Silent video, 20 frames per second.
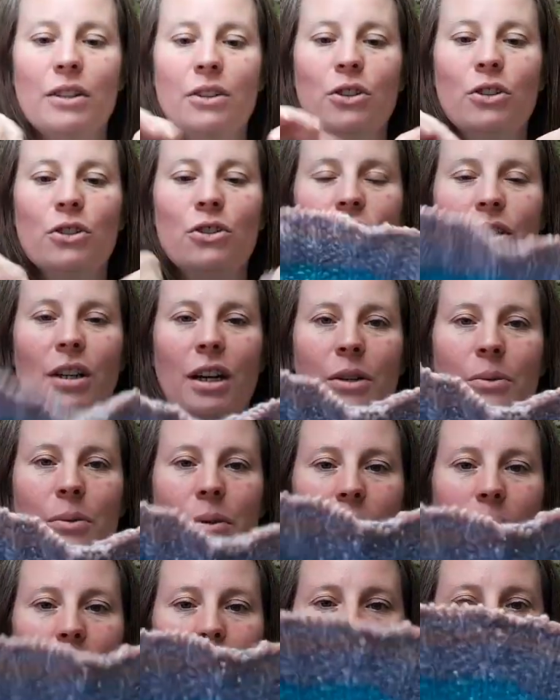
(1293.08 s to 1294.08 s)
not to go with the
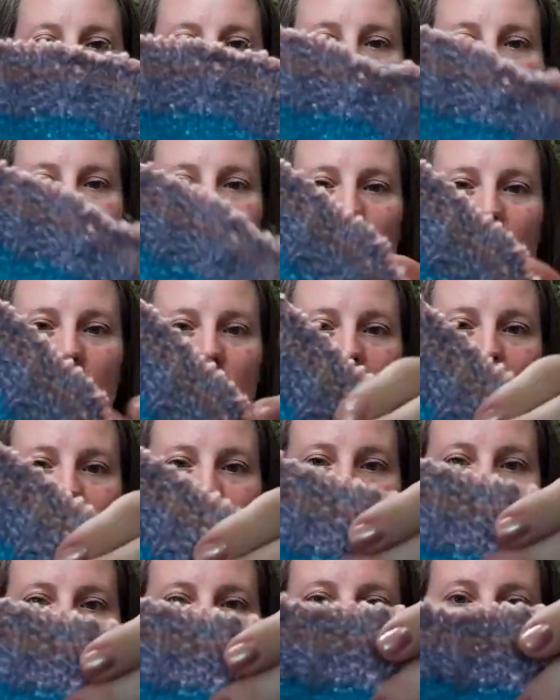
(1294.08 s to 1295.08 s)
bottom part.
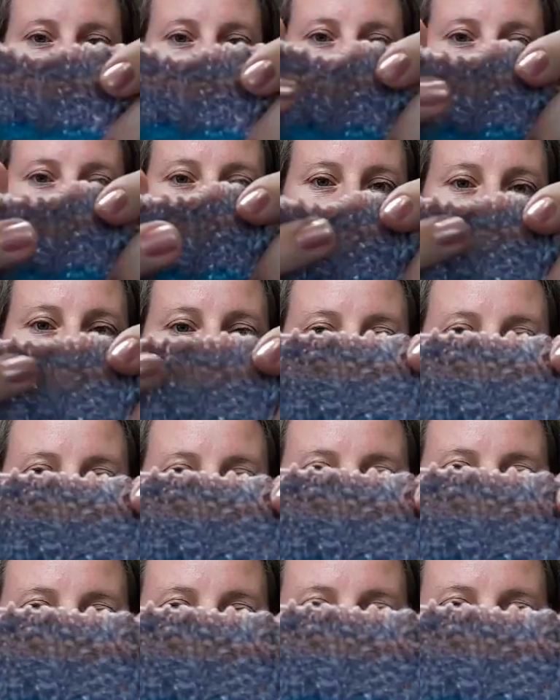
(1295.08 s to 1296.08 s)
I
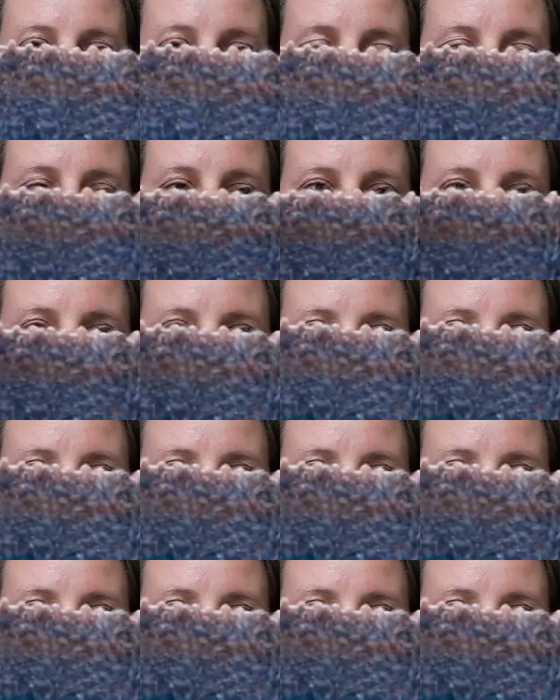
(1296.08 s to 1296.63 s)
decided to